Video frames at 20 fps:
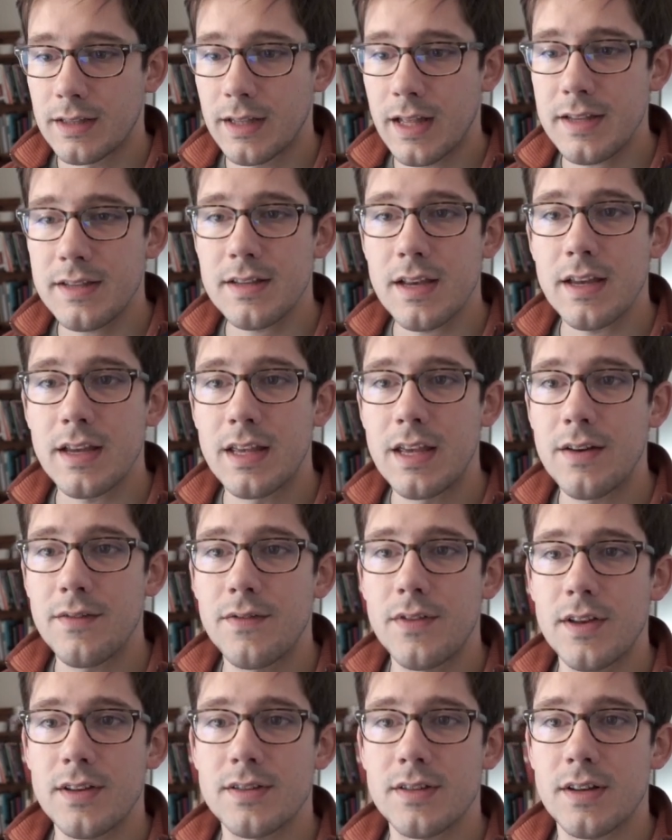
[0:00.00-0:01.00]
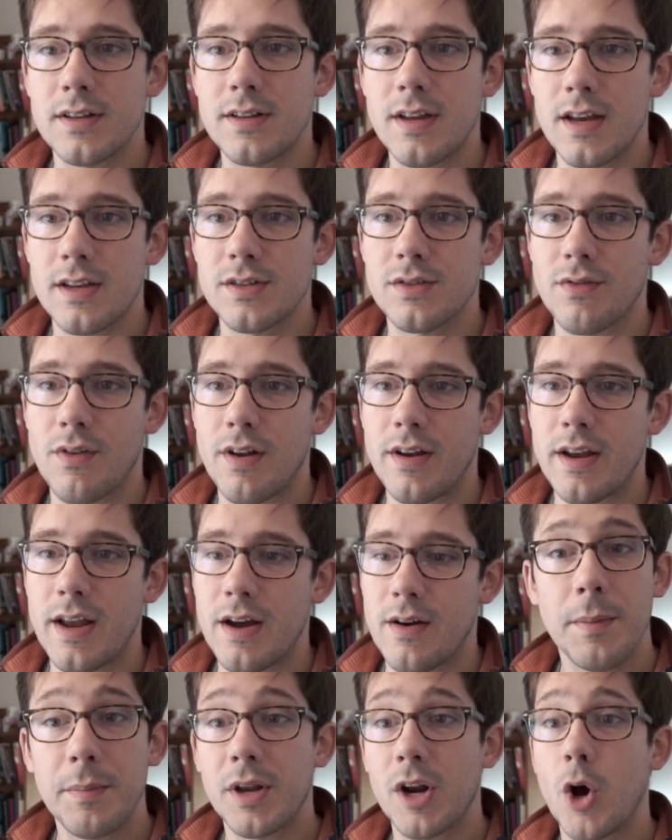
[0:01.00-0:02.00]
Let's give this a test run
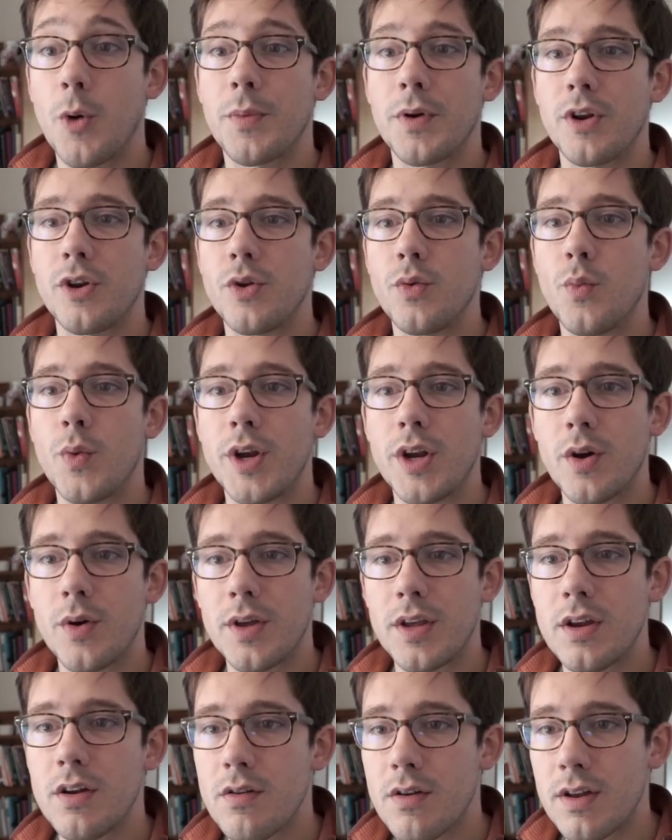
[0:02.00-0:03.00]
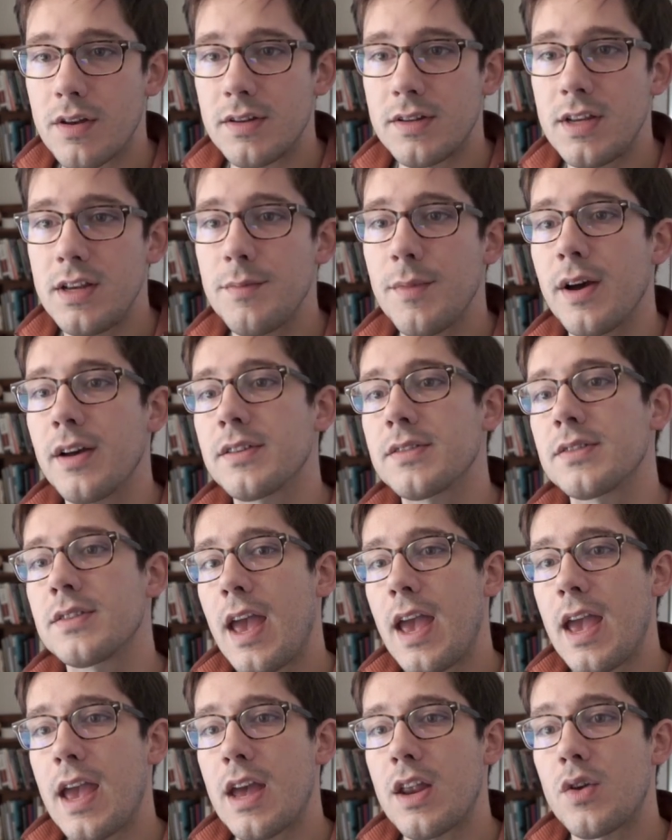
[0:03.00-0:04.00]
now. I'm gonna open a new window here in Tmux.
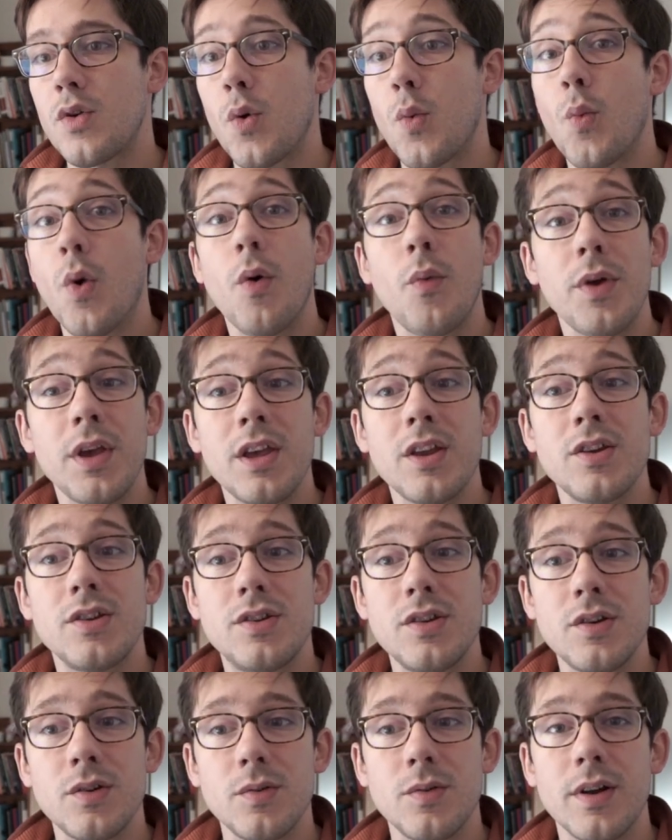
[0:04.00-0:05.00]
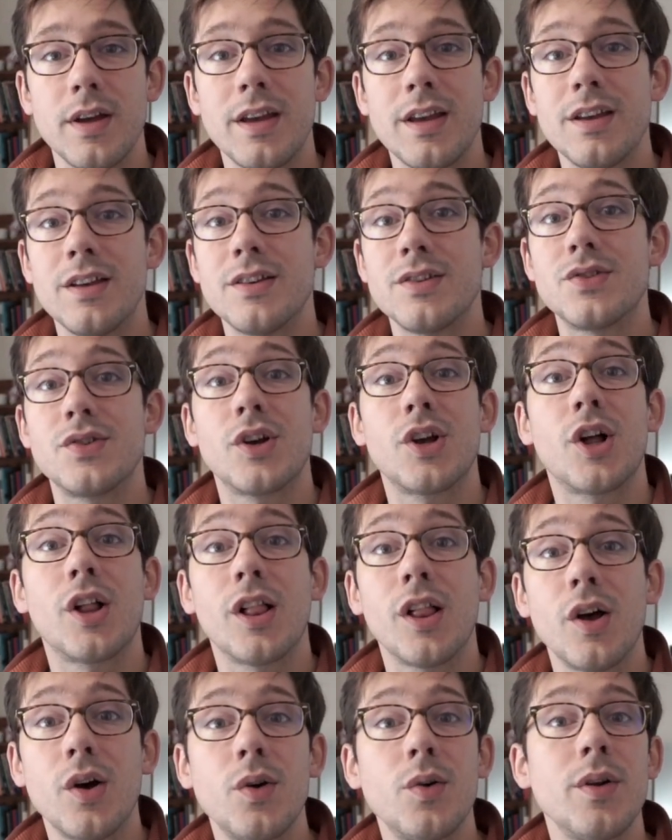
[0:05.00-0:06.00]
And what we can do is
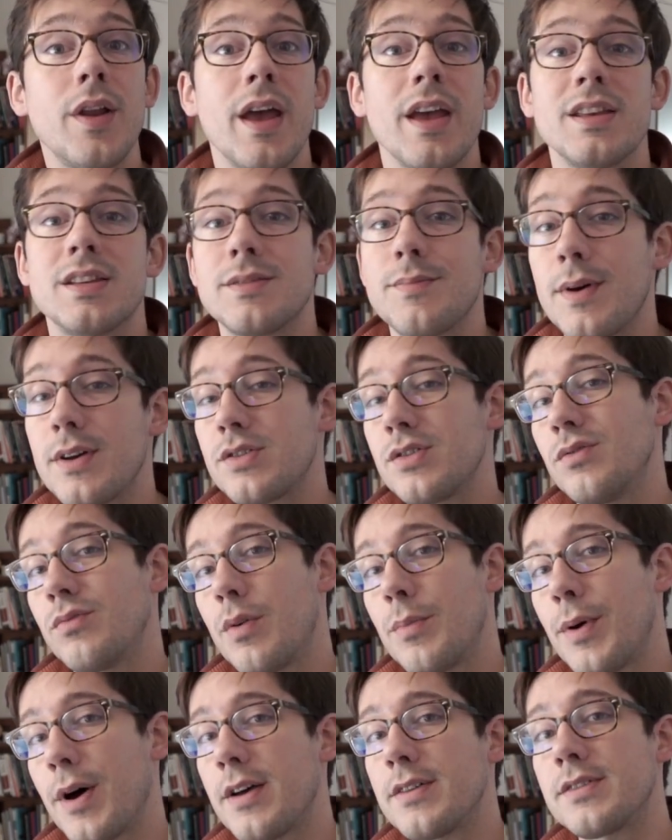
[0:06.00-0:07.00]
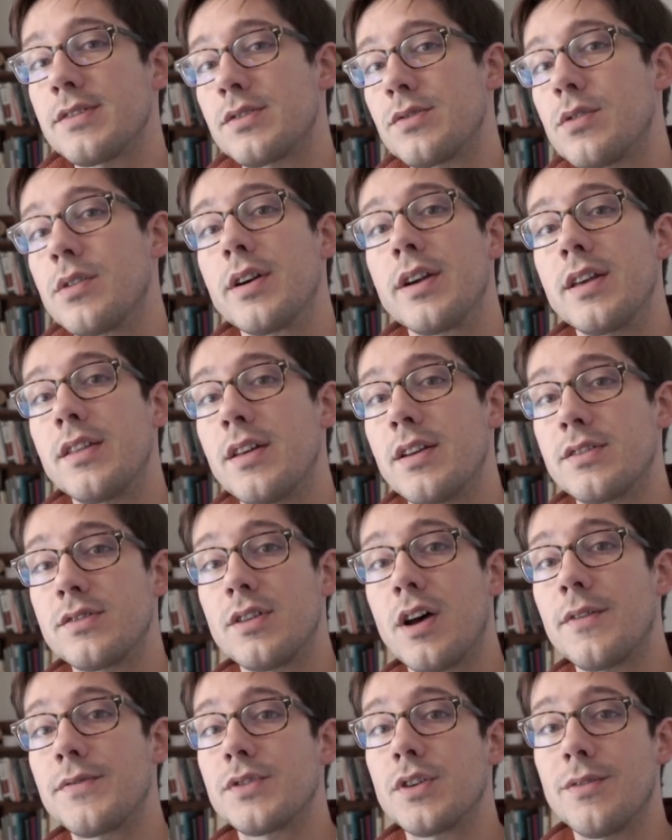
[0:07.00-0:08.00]
clone a special repository that
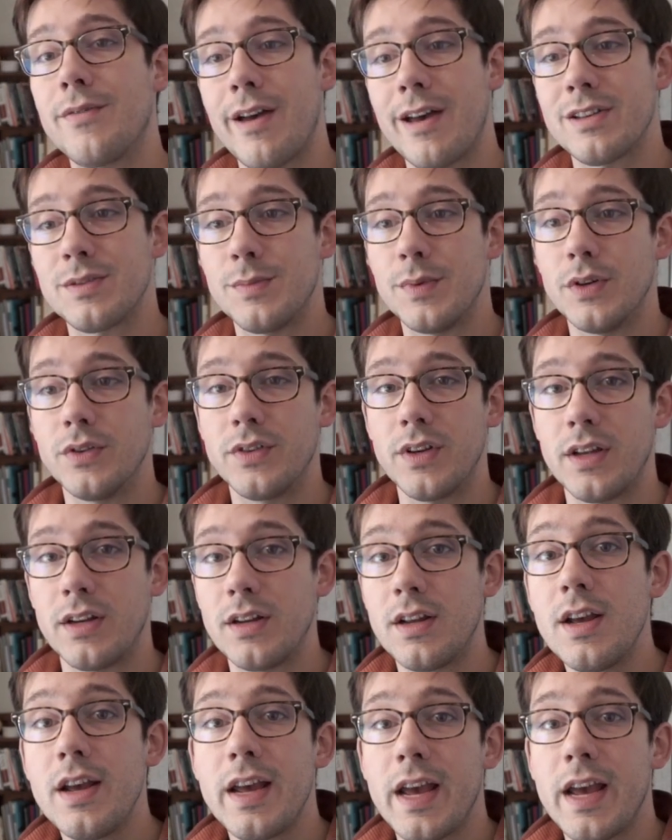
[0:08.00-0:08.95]
SoftServe has built in.